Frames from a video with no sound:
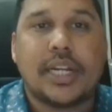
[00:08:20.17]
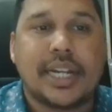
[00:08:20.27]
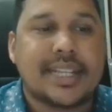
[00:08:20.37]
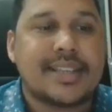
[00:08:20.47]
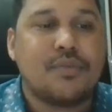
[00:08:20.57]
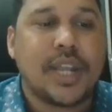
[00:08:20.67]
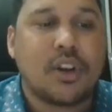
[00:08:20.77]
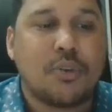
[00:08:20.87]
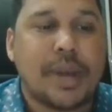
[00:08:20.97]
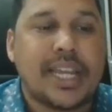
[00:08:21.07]
It is somewhere
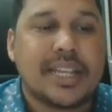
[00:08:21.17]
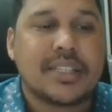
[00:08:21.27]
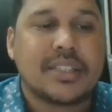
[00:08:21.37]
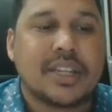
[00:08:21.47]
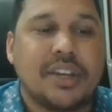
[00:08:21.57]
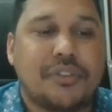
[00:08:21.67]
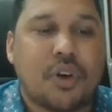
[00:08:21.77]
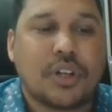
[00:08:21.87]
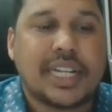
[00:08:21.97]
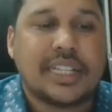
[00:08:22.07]
around minus
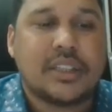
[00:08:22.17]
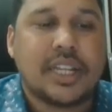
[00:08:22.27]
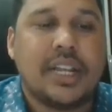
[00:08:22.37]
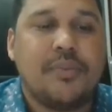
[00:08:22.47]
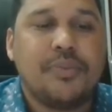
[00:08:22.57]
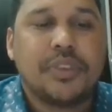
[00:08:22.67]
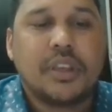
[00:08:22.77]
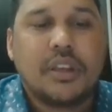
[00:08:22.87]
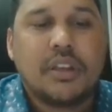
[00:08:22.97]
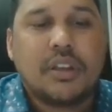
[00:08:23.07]
343
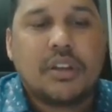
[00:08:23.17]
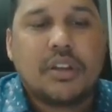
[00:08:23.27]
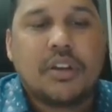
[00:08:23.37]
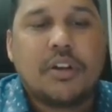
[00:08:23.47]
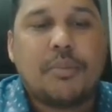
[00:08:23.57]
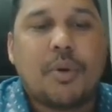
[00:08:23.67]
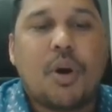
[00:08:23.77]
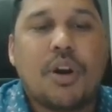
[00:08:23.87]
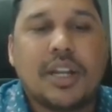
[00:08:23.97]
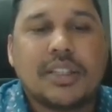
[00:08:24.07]

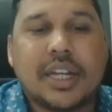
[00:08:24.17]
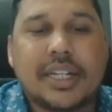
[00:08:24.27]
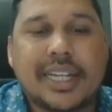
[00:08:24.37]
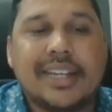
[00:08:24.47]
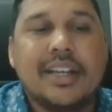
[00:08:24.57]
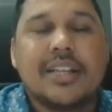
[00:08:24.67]
mod 30.